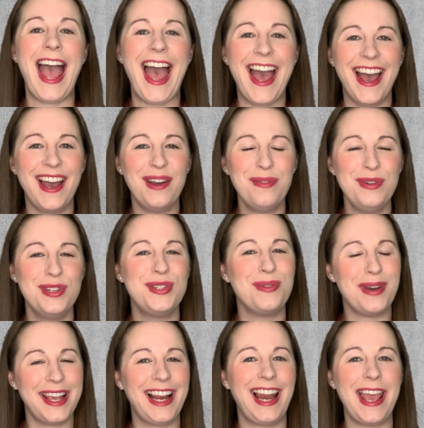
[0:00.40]
How do
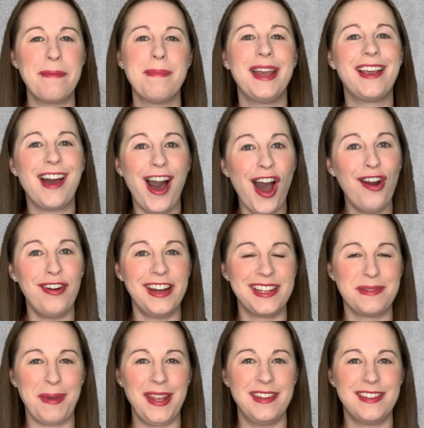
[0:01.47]
I claim my car
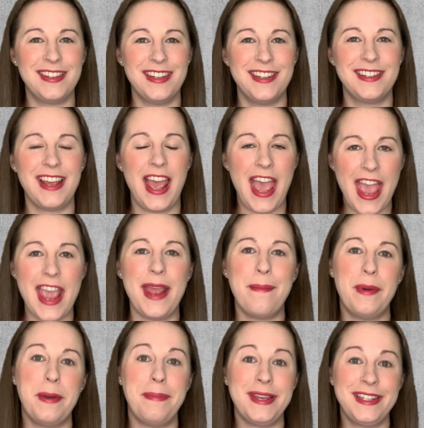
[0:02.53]
expenses in
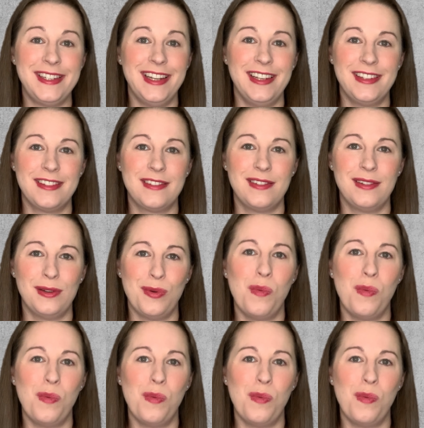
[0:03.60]
my business?